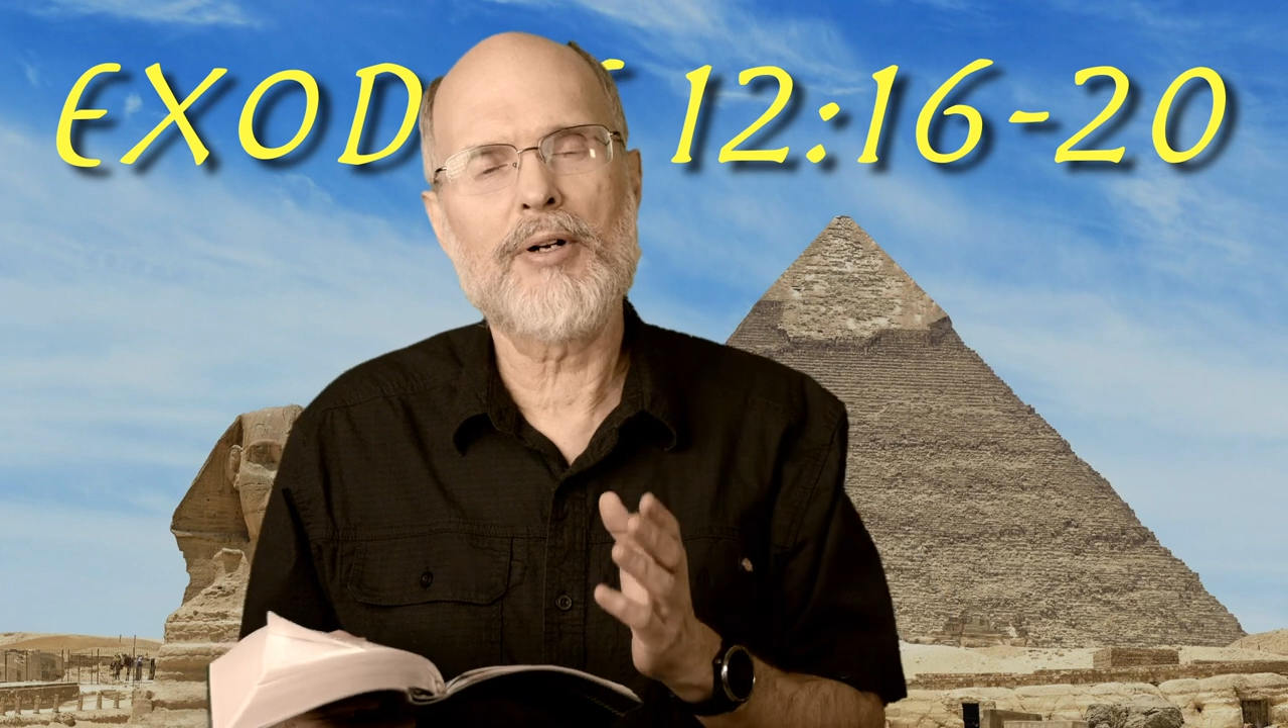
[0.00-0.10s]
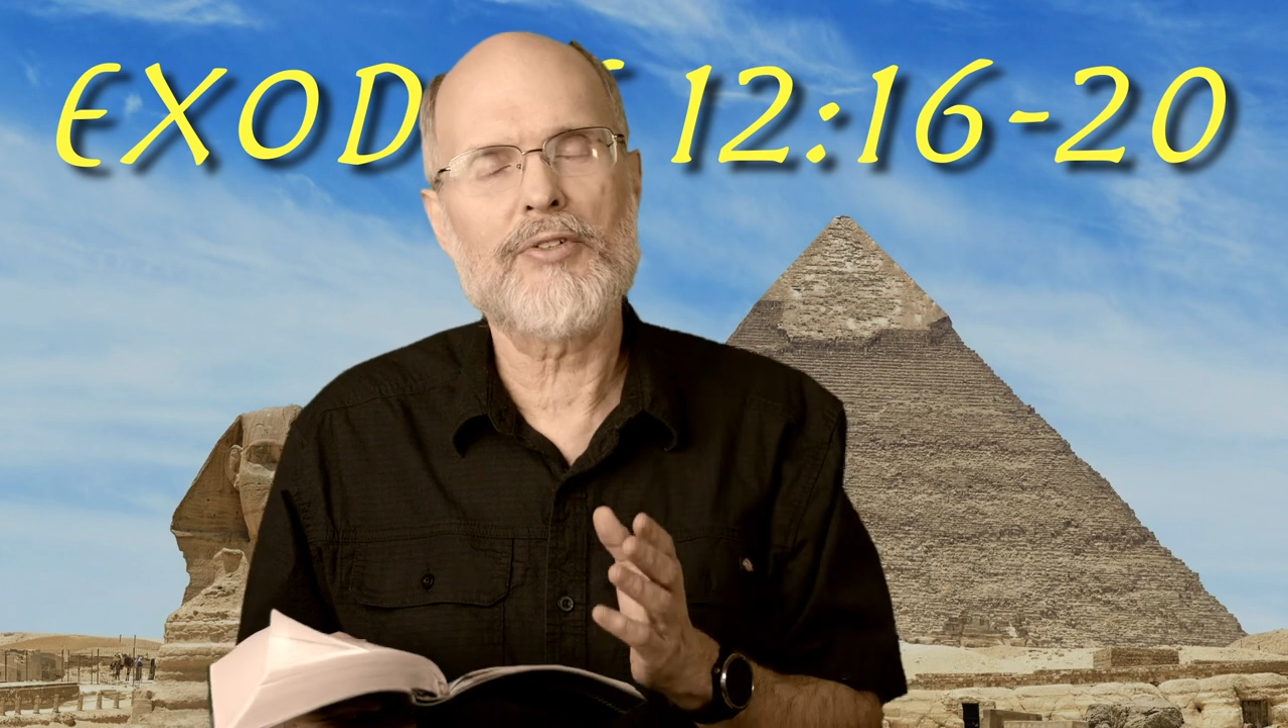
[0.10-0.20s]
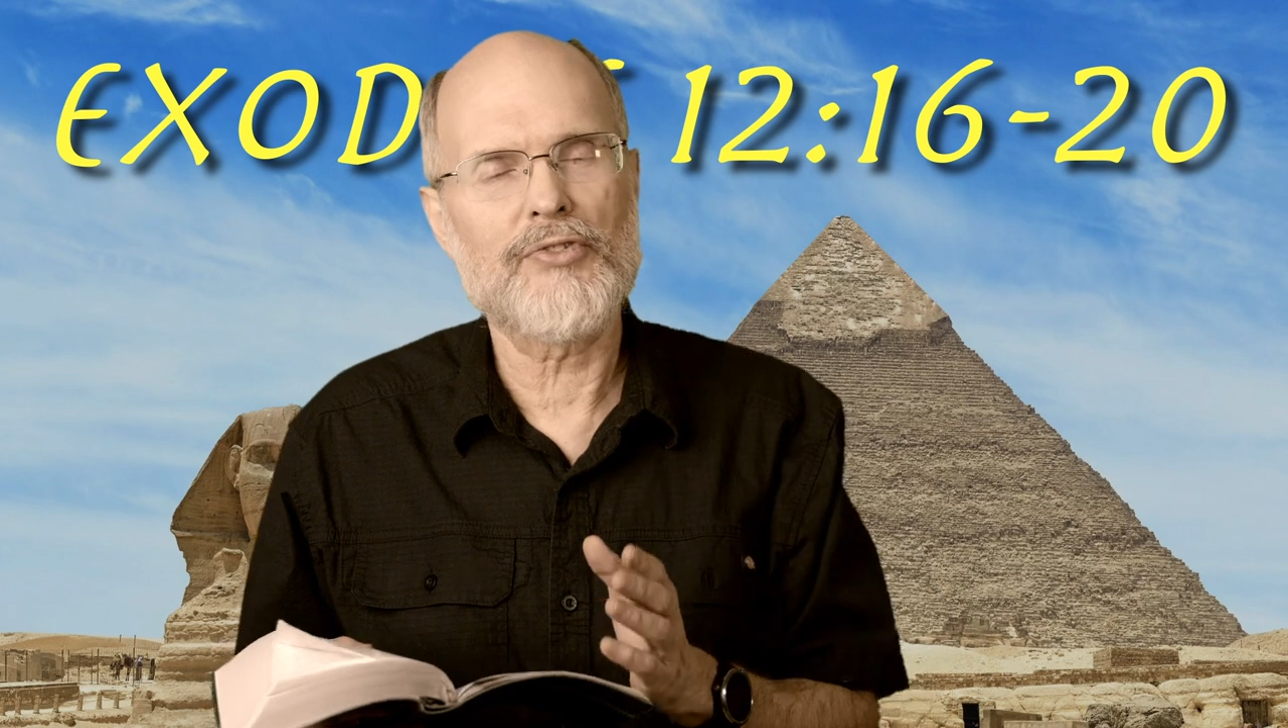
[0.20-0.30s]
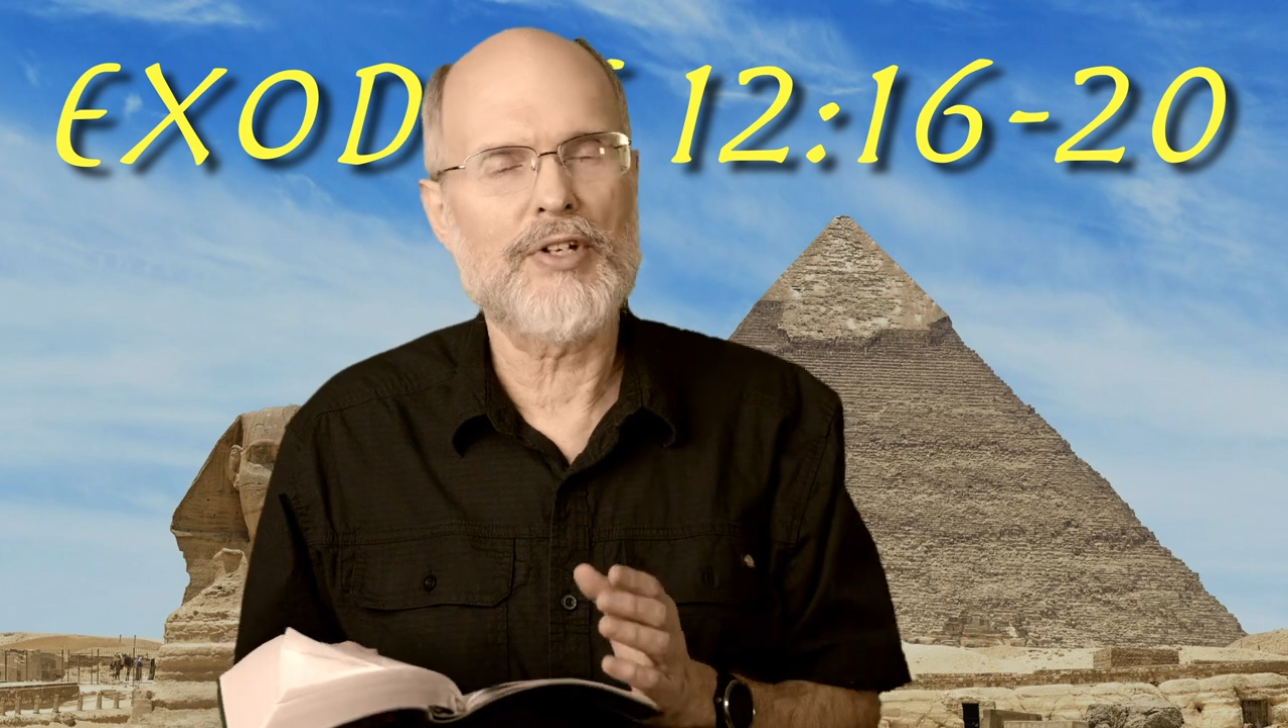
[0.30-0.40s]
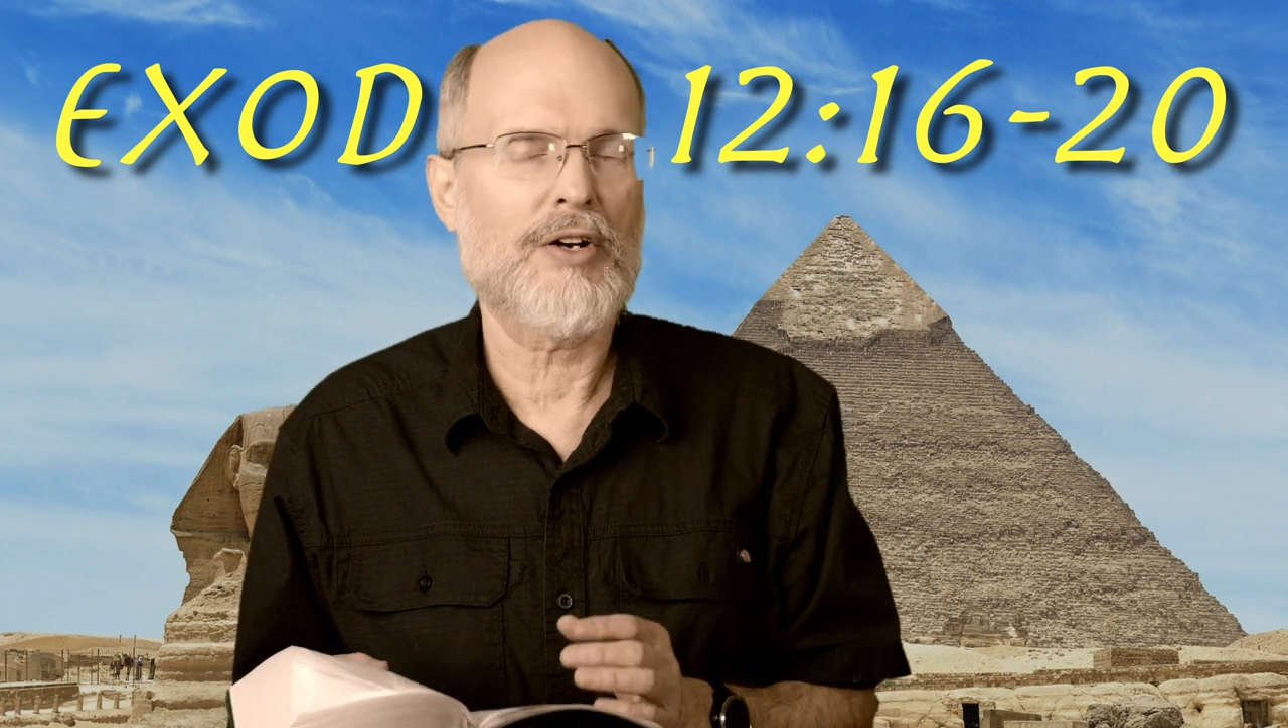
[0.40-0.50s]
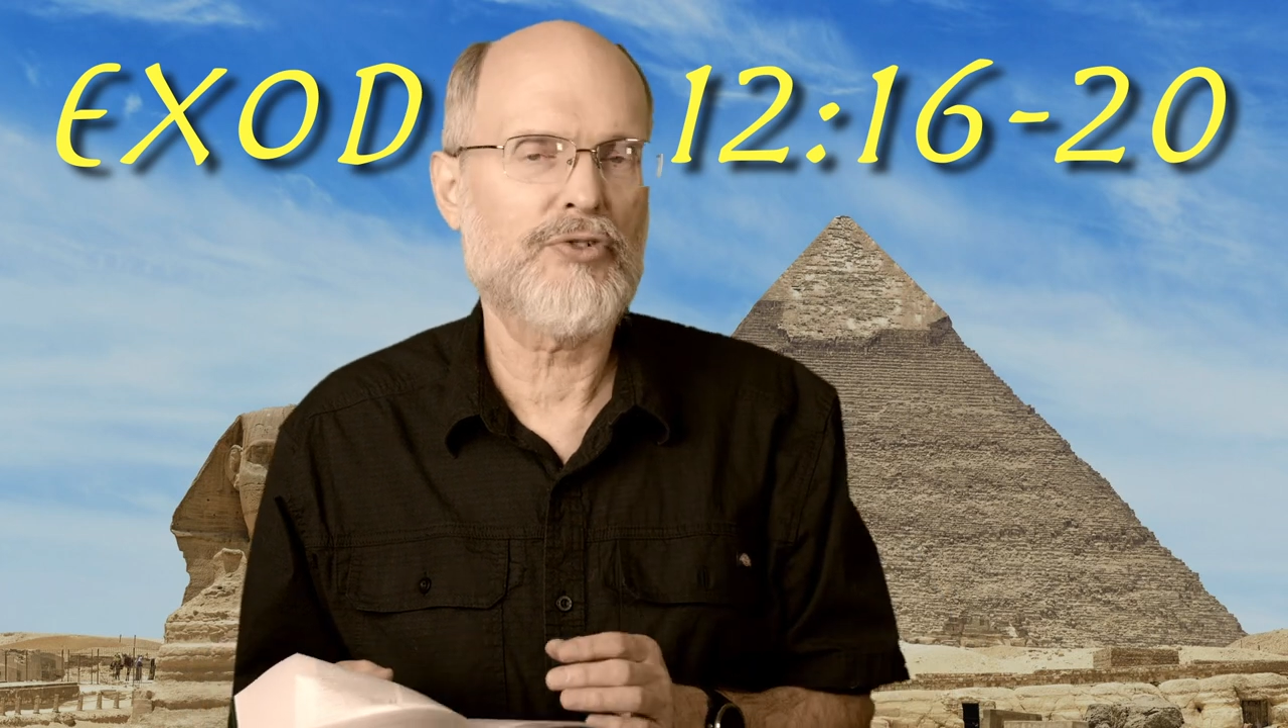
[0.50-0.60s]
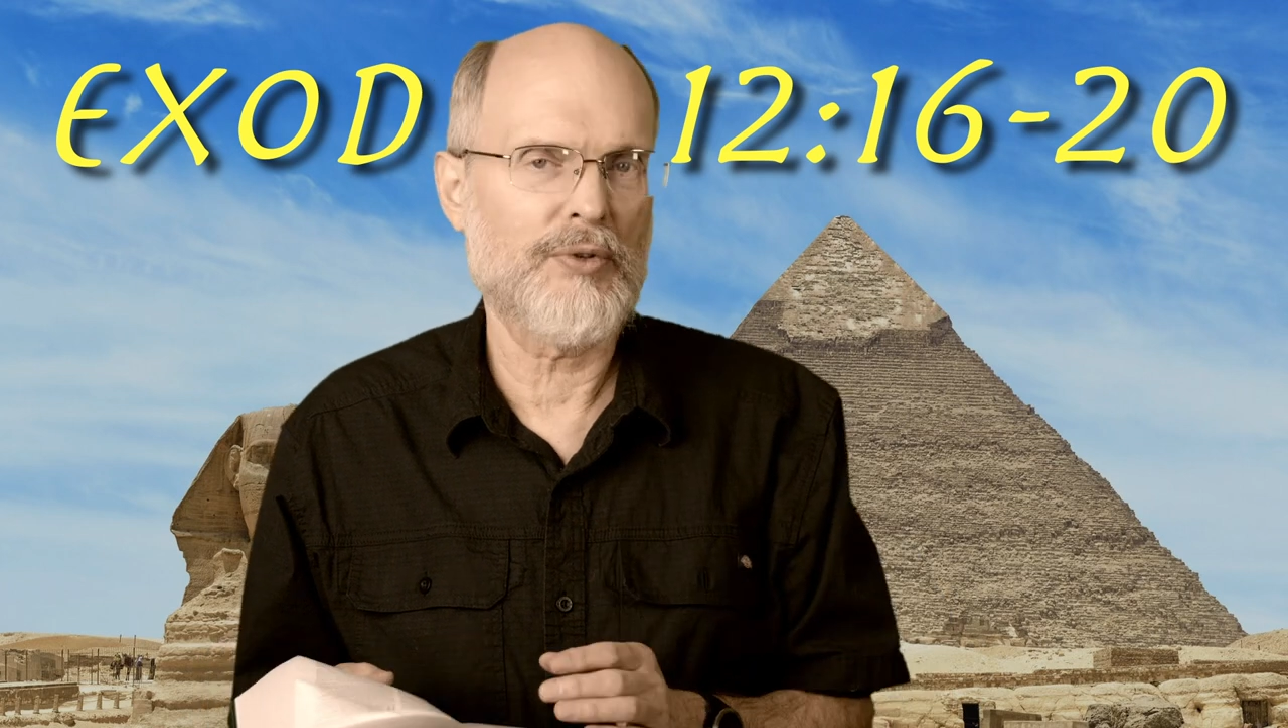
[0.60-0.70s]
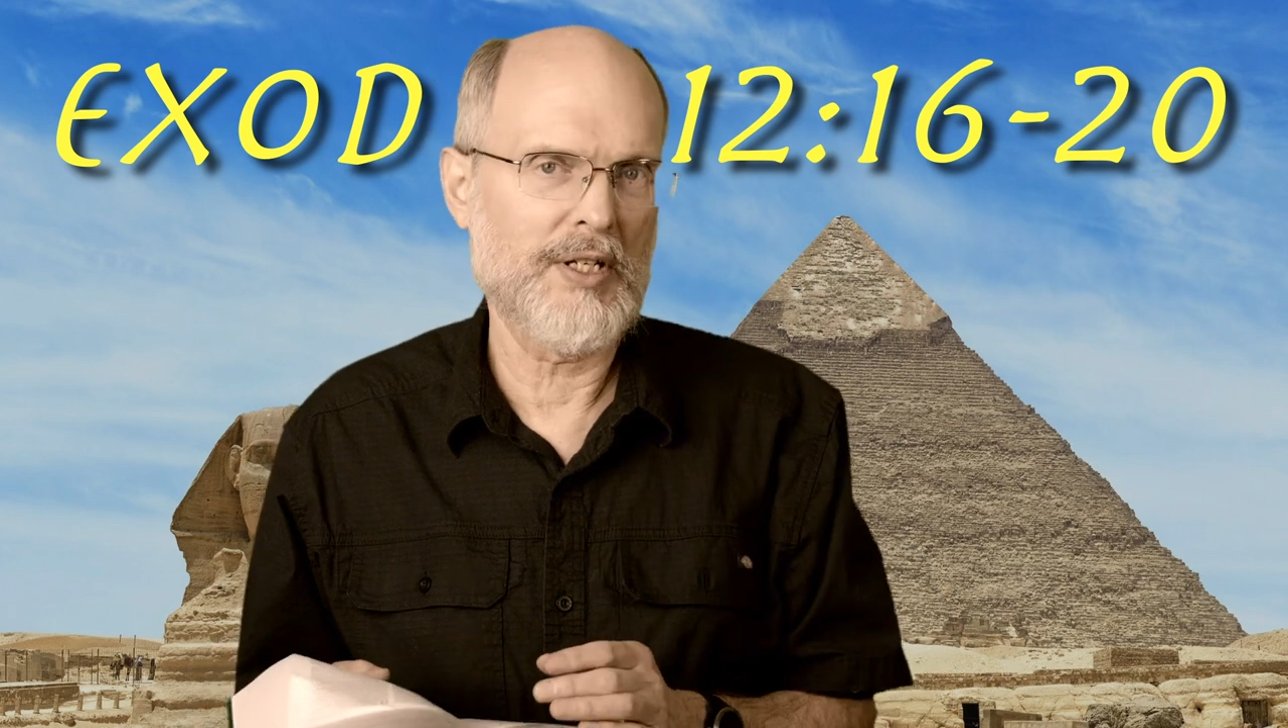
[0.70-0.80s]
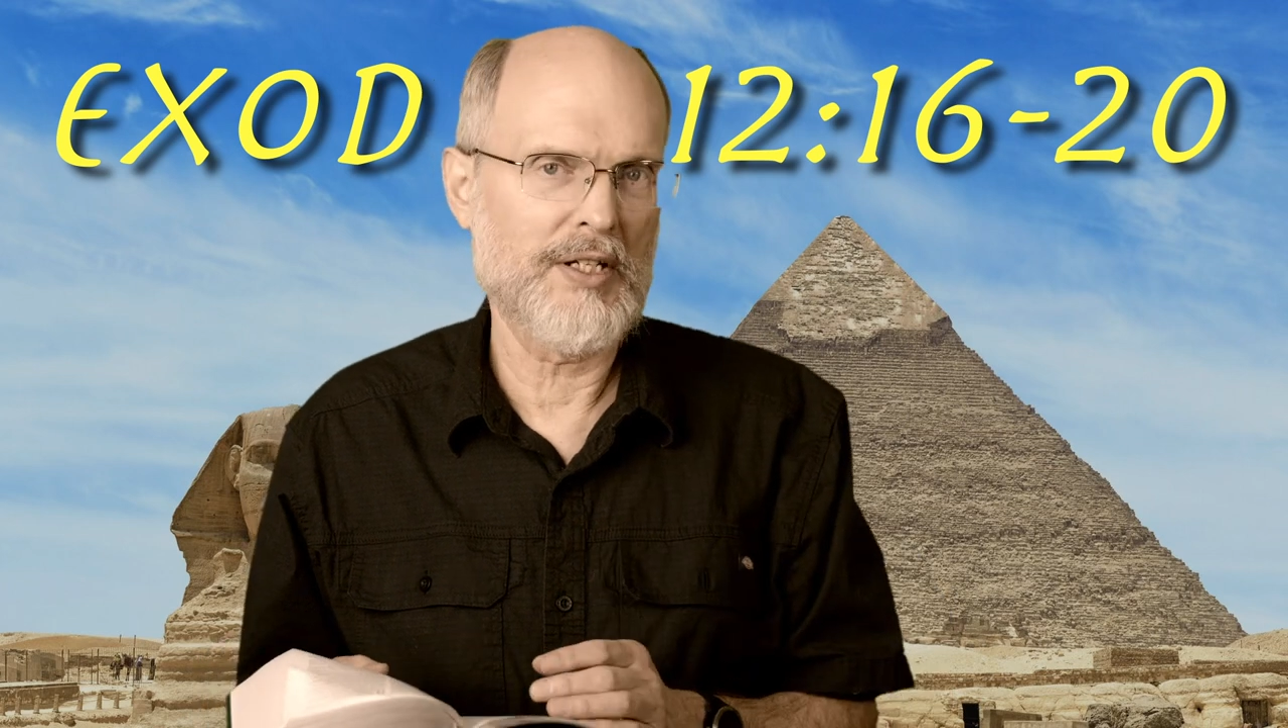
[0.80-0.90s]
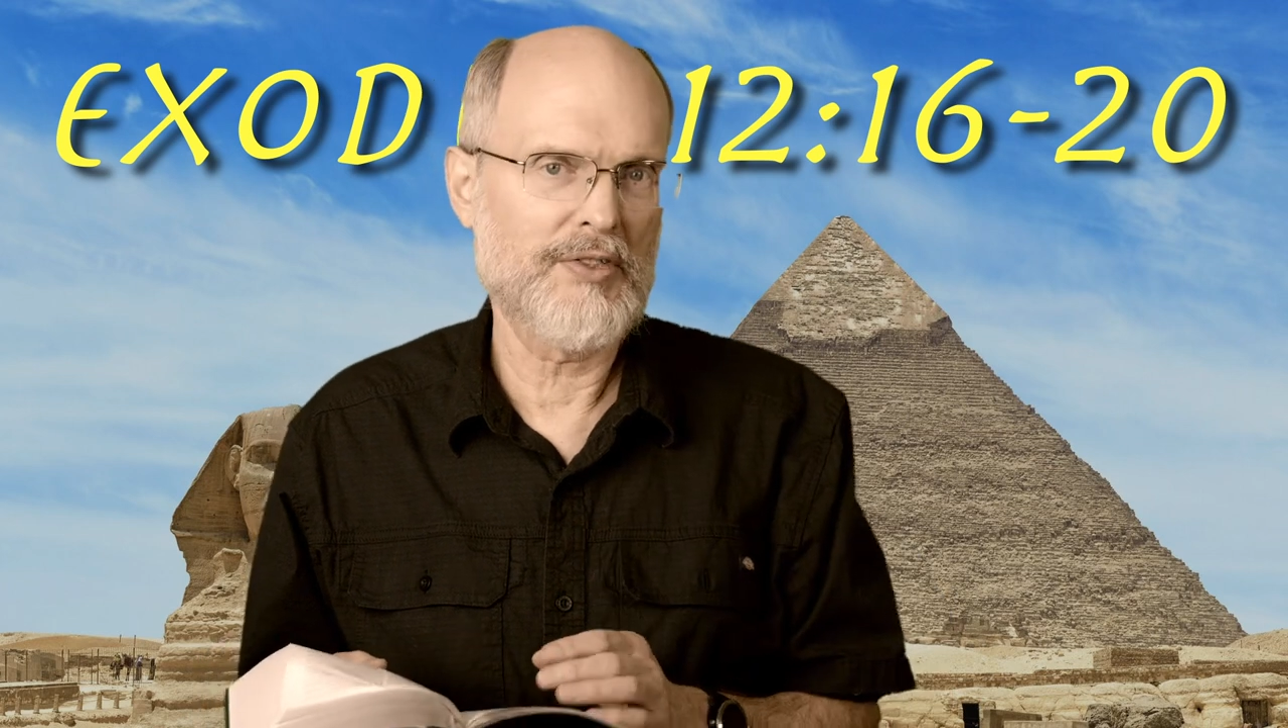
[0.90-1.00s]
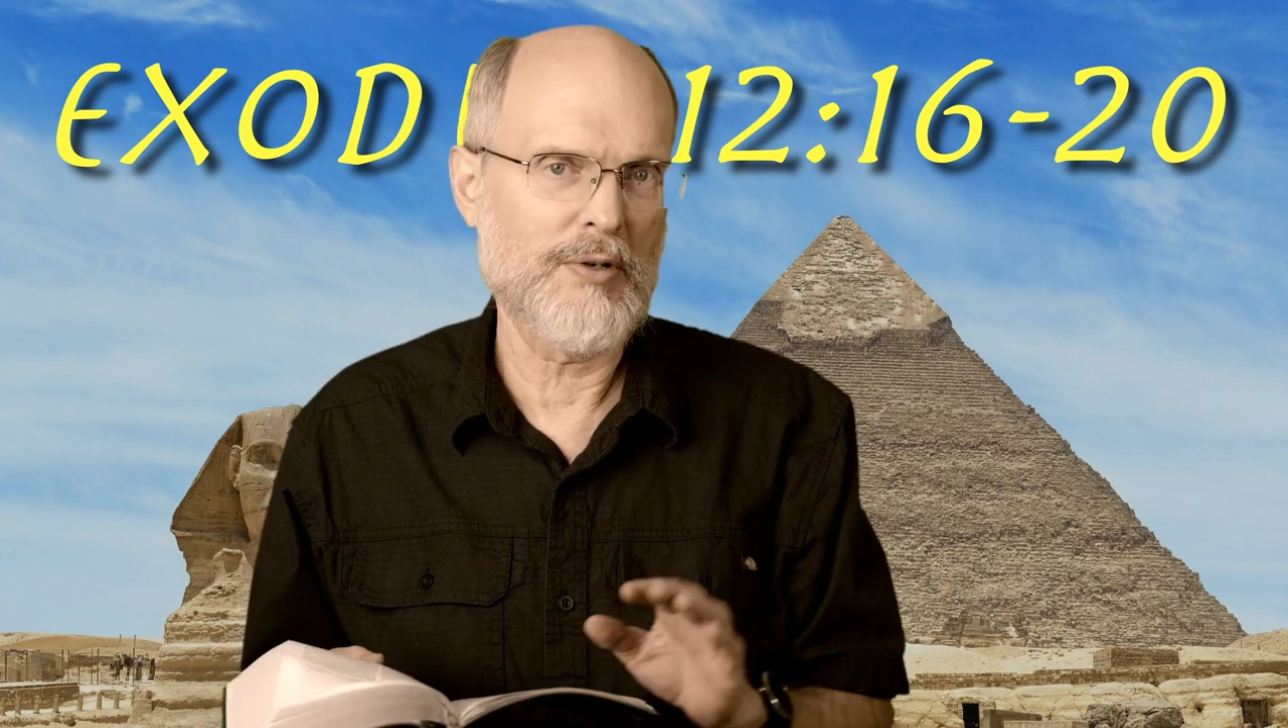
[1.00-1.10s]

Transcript: purchase actually